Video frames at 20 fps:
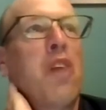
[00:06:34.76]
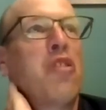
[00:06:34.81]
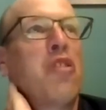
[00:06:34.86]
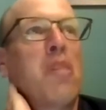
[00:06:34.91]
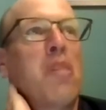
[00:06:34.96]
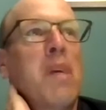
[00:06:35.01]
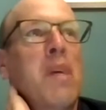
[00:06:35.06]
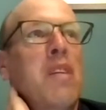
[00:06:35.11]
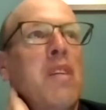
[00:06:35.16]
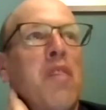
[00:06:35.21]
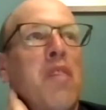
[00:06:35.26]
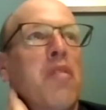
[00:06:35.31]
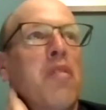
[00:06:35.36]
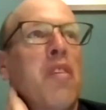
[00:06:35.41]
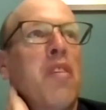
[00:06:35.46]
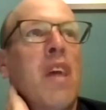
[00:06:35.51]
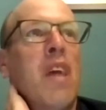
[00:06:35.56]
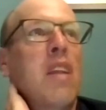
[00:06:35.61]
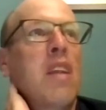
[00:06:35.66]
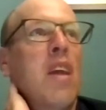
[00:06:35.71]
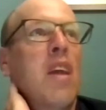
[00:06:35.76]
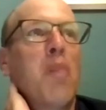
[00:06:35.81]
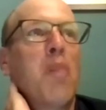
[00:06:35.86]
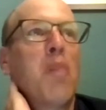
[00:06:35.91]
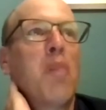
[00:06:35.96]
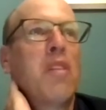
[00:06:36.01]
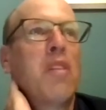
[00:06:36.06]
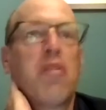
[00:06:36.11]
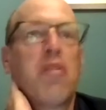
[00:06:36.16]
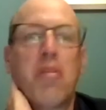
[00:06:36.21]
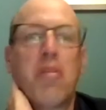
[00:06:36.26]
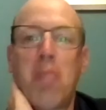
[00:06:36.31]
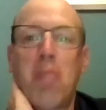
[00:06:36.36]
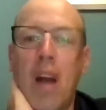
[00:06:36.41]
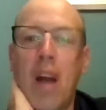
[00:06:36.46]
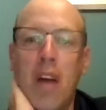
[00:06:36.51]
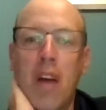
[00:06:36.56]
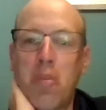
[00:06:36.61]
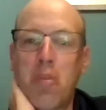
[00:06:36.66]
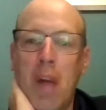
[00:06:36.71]
will be different then. There'll be different
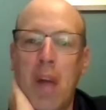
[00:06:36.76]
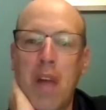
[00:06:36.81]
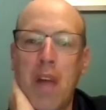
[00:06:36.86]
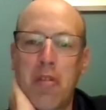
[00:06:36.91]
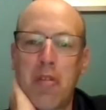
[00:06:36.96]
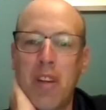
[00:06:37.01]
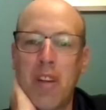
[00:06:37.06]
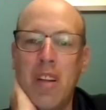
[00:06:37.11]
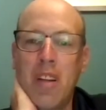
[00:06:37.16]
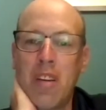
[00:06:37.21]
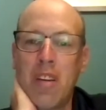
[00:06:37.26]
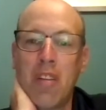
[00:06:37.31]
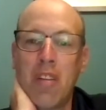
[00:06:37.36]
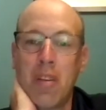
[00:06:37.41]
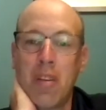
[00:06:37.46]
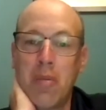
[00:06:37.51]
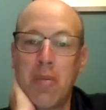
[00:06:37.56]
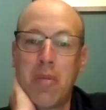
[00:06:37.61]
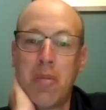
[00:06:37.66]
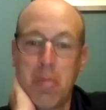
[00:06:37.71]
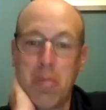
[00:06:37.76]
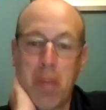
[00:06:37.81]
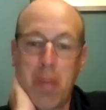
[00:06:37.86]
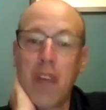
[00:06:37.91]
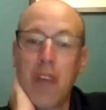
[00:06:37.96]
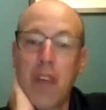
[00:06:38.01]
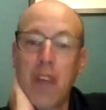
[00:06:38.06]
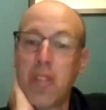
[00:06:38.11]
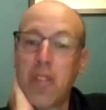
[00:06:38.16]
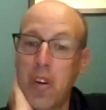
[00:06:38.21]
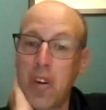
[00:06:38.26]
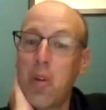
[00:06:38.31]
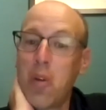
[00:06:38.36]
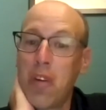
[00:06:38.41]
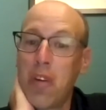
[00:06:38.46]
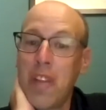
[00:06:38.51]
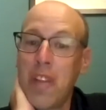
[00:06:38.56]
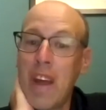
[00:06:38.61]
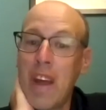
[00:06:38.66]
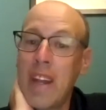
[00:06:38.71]
players playing for India and players who are
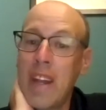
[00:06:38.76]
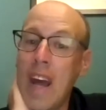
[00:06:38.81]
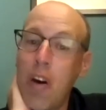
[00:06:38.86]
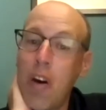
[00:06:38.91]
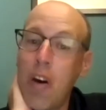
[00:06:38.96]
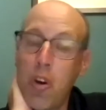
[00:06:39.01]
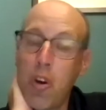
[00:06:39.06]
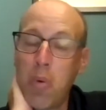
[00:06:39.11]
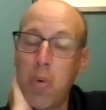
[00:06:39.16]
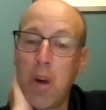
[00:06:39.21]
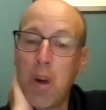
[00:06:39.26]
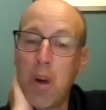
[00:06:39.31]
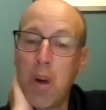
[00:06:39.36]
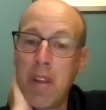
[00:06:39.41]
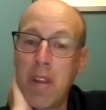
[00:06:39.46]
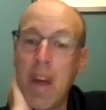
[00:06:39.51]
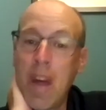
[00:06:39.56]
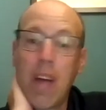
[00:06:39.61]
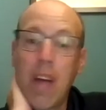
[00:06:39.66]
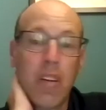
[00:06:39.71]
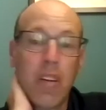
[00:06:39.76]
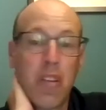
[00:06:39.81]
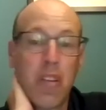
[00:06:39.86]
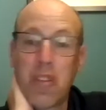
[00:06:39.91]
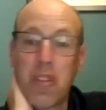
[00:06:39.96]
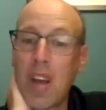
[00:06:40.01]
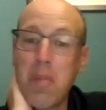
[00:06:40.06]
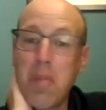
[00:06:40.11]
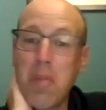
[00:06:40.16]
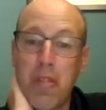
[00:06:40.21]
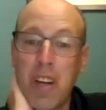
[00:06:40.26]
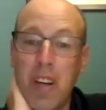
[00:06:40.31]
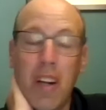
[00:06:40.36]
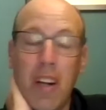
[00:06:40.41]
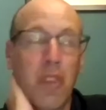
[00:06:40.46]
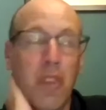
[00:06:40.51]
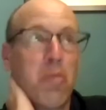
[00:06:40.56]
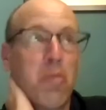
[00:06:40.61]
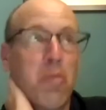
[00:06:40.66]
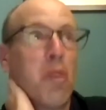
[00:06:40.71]
in there now who won't be there, and the same for
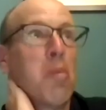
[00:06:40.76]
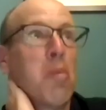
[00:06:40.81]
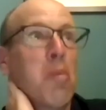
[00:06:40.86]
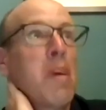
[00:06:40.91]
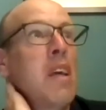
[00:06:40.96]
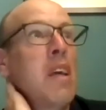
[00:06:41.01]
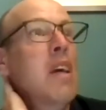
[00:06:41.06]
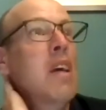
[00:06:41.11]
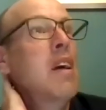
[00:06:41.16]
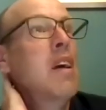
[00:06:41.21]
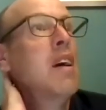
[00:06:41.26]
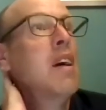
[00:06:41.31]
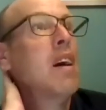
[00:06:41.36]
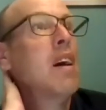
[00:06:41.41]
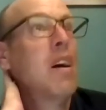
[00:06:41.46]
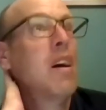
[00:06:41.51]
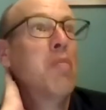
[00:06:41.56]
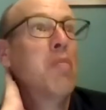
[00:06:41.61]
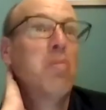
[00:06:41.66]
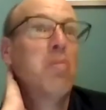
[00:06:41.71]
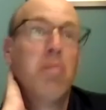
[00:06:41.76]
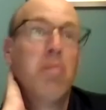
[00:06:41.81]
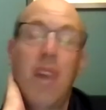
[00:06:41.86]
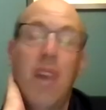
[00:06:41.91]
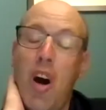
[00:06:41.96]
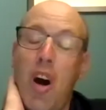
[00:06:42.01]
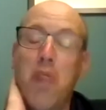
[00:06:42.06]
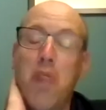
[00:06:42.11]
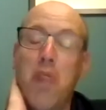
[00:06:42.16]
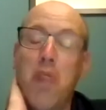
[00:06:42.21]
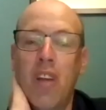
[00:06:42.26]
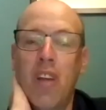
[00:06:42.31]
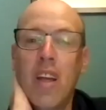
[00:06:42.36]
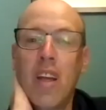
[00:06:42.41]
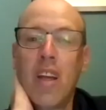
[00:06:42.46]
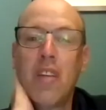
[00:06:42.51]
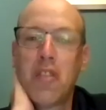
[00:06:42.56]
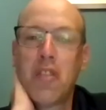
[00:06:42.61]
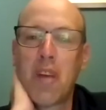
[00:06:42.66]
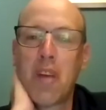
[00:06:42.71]
England, probably. Hopefully,
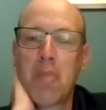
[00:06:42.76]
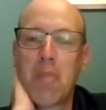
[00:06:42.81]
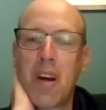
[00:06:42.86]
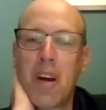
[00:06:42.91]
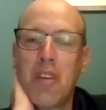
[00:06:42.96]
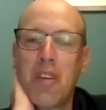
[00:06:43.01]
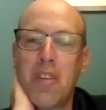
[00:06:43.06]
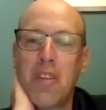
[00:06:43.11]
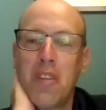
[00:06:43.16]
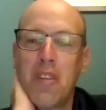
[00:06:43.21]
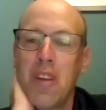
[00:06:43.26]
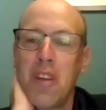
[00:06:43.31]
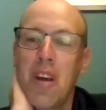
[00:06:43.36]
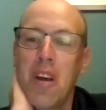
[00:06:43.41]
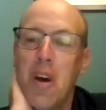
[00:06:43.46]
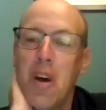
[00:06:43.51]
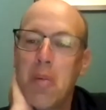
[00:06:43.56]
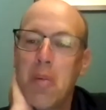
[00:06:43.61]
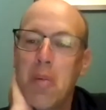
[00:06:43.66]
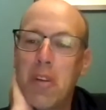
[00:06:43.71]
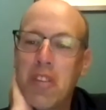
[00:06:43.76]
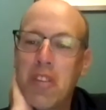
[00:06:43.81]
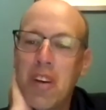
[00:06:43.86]
in some cases. But,